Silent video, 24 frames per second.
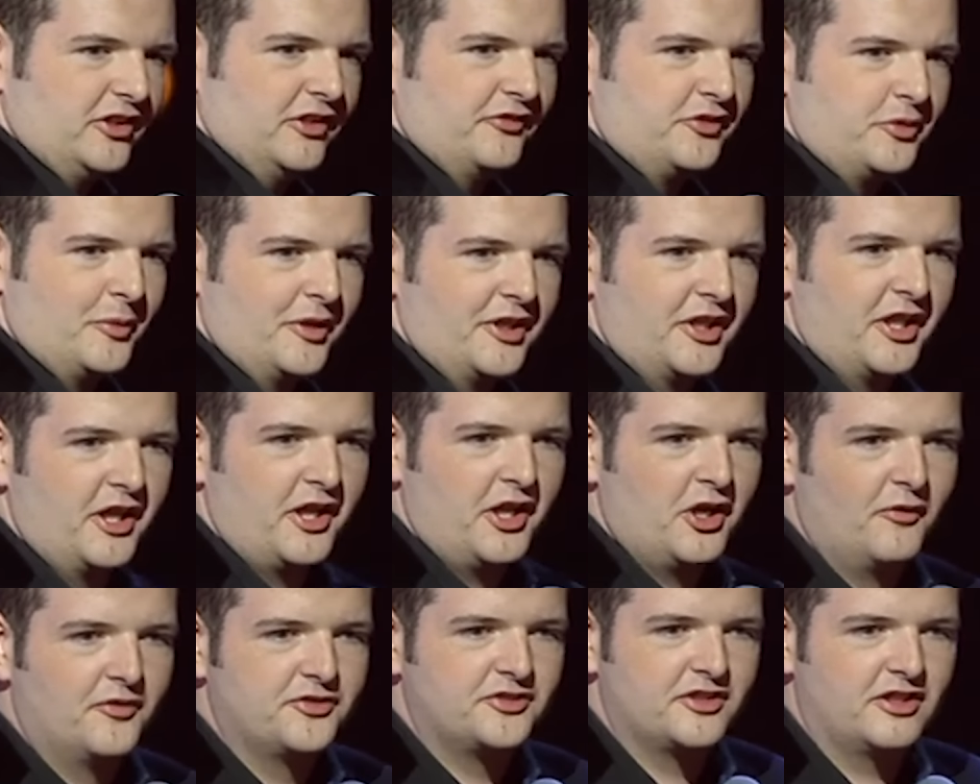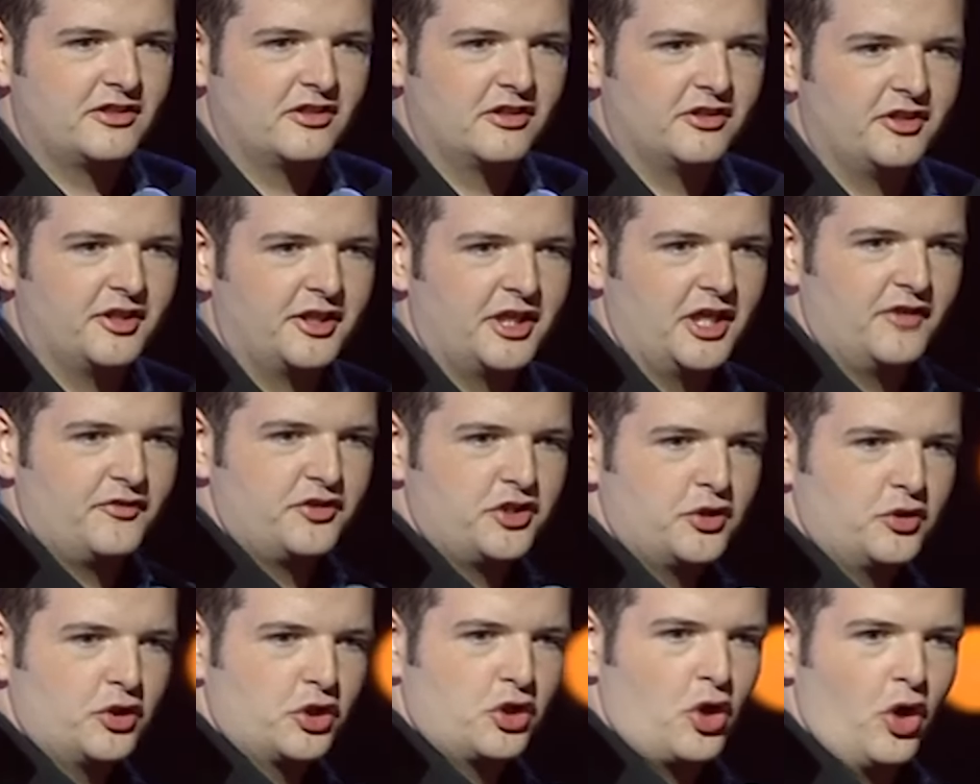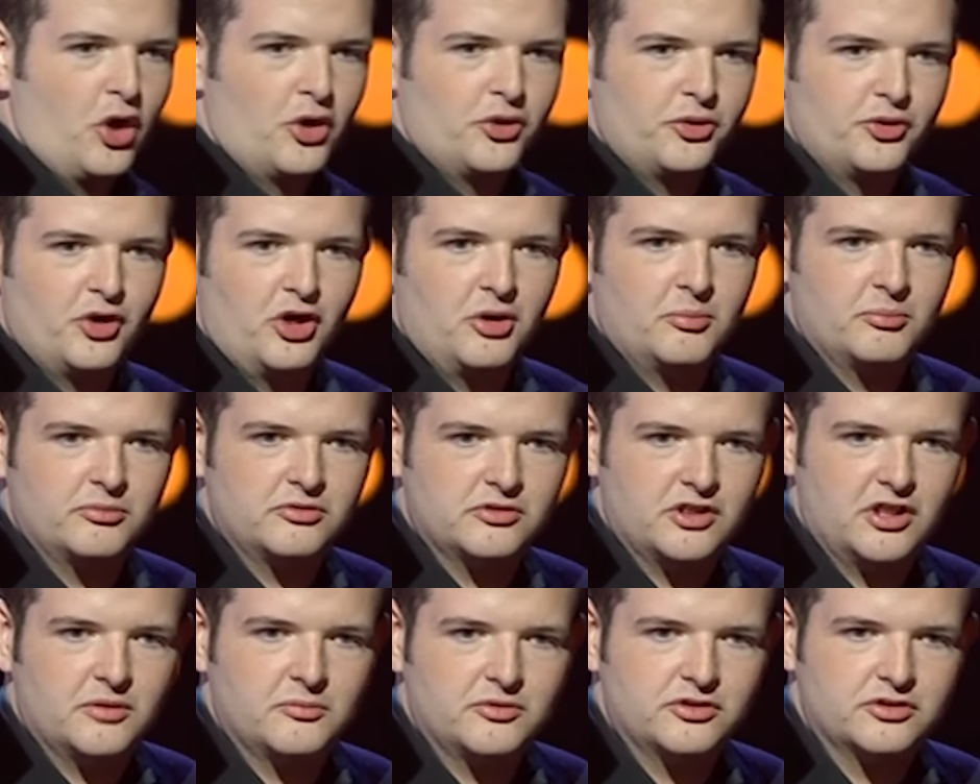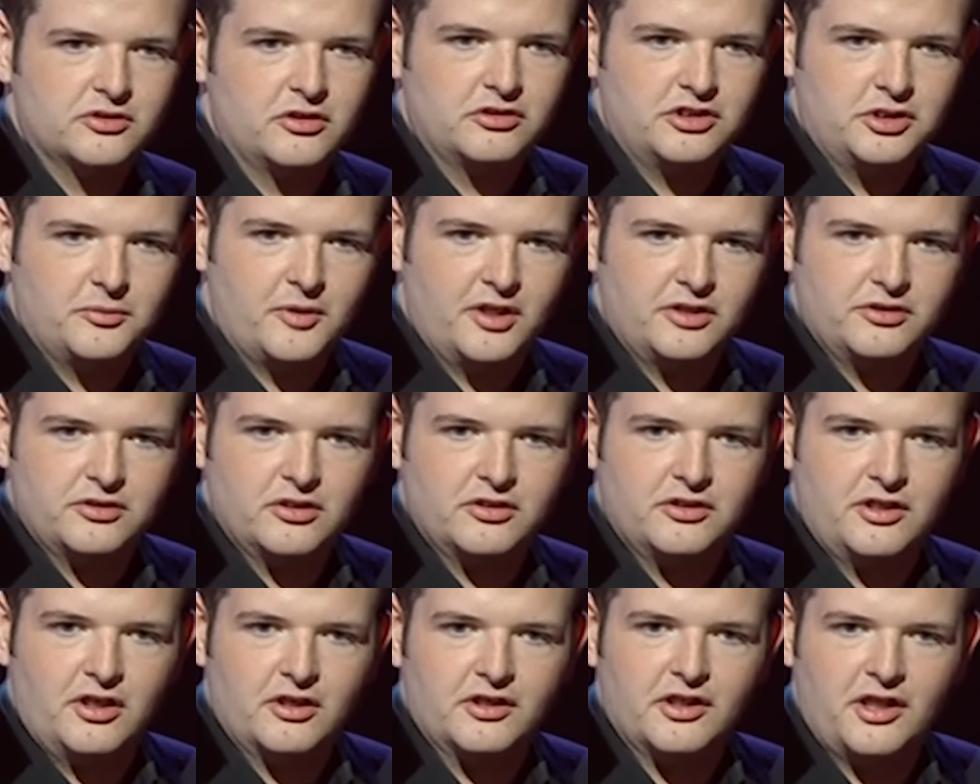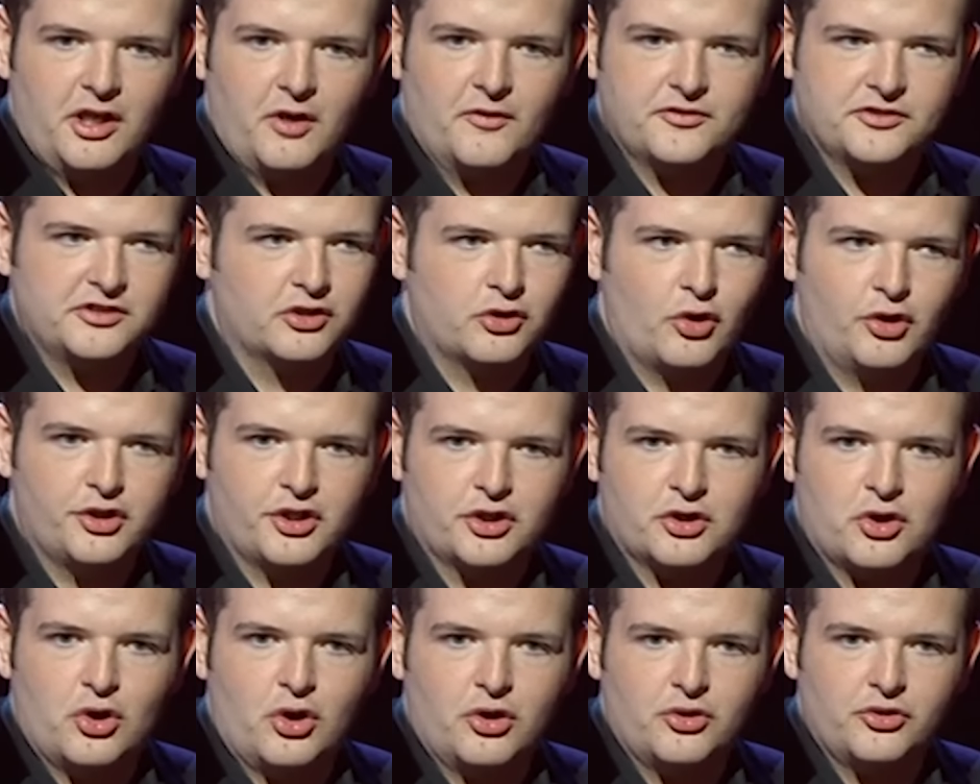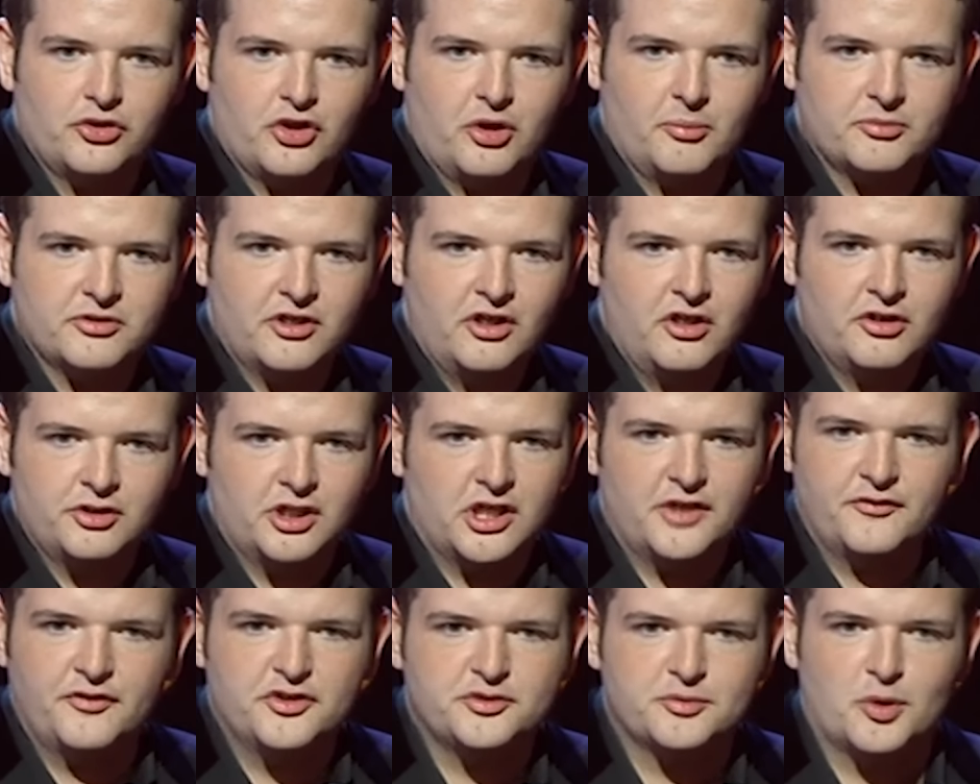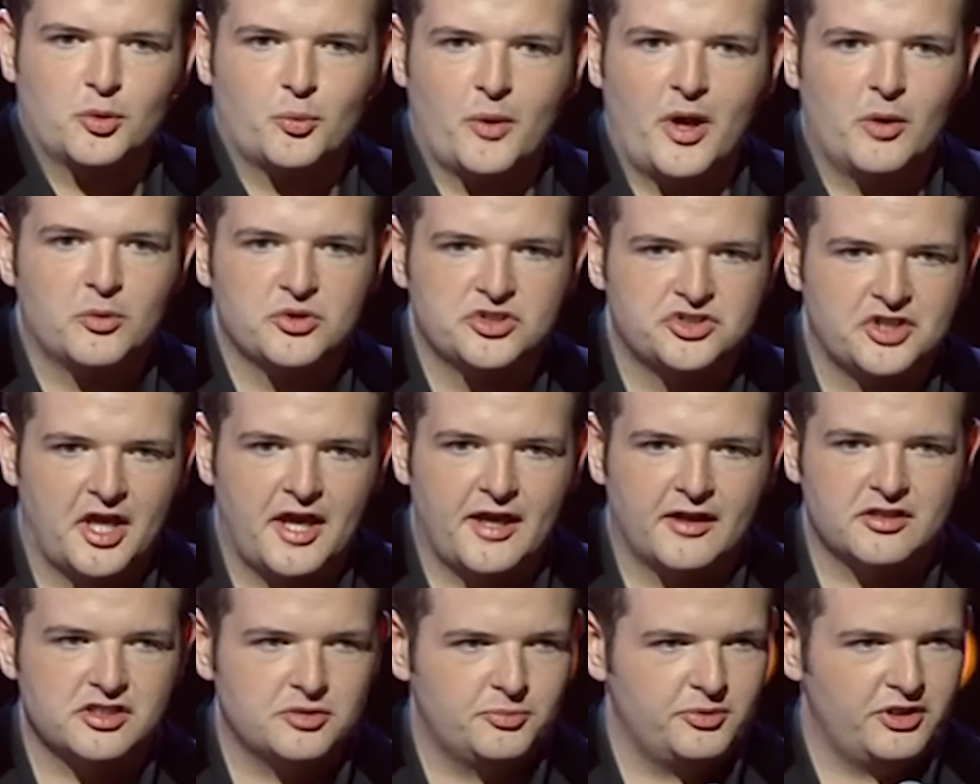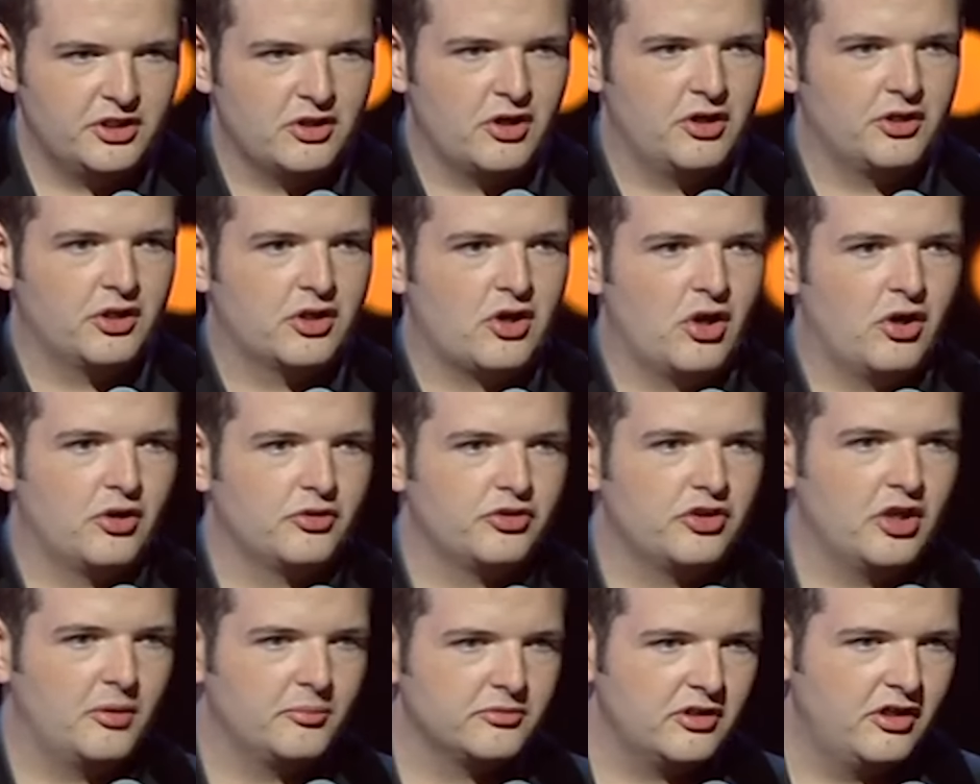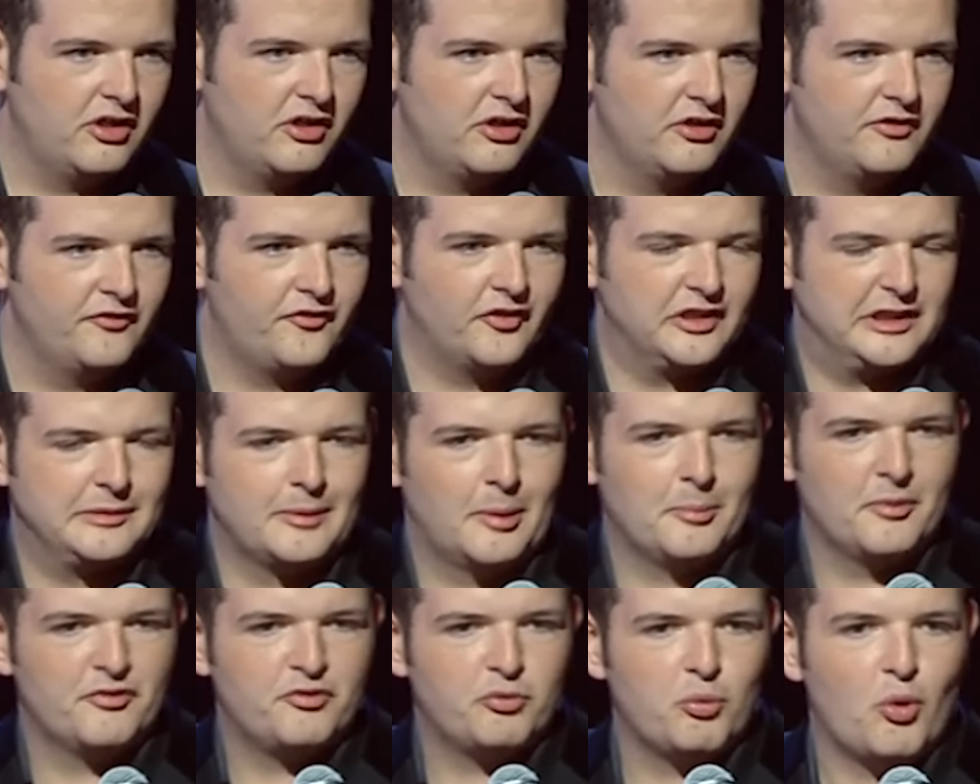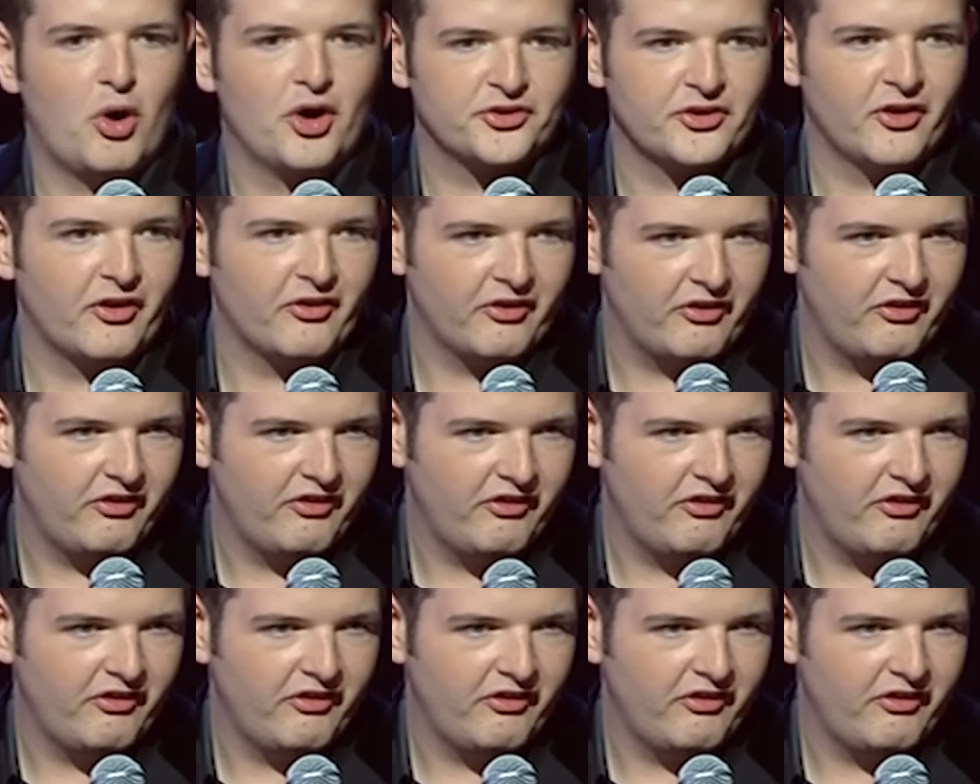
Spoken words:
If you went to the health centre, they gave you condoms. That was good. You went down there, got the health centre, got your condoms. None of us were well sexed, but you got the condoms. Filled them up with water.